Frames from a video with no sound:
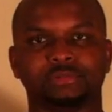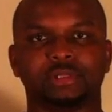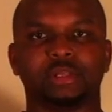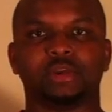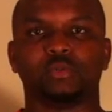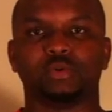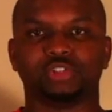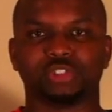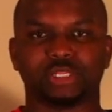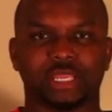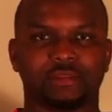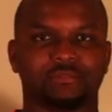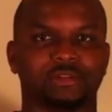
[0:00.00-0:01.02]
which
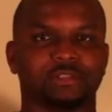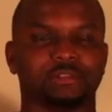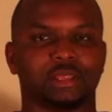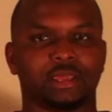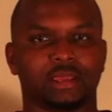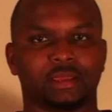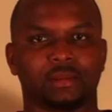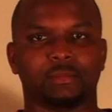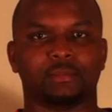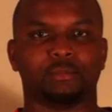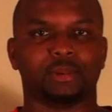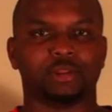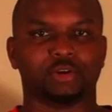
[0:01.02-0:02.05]
gave it
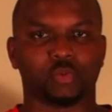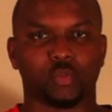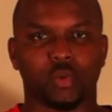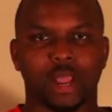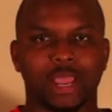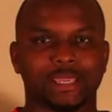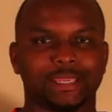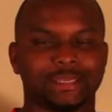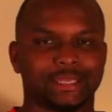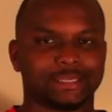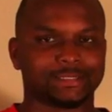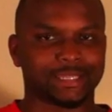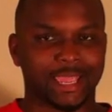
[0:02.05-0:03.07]
better Y and X
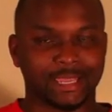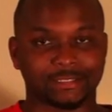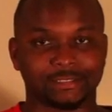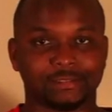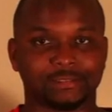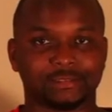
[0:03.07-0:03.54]
axis.